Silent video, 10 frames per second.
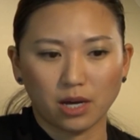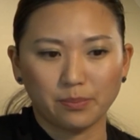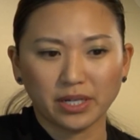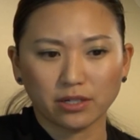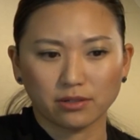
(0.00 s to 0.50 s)

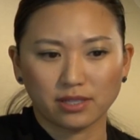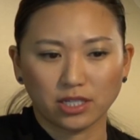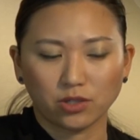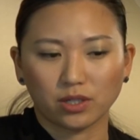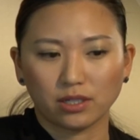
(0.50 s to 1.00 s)
picker that
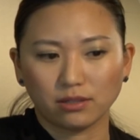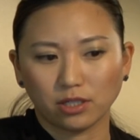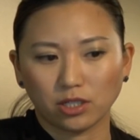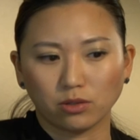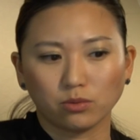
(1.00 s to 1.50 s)
you could,
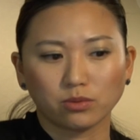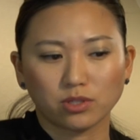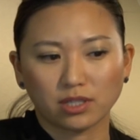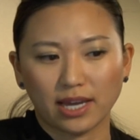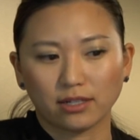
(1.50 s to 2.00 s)
you know,
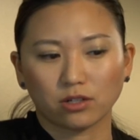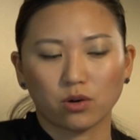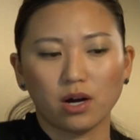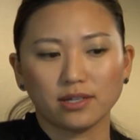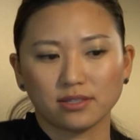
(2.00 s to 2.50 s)
scan
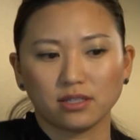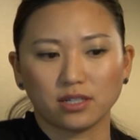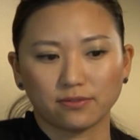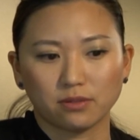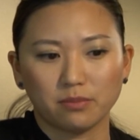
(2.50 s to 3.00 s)
across the
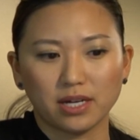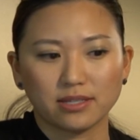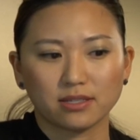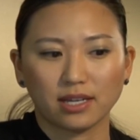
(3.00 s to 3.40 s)
different months,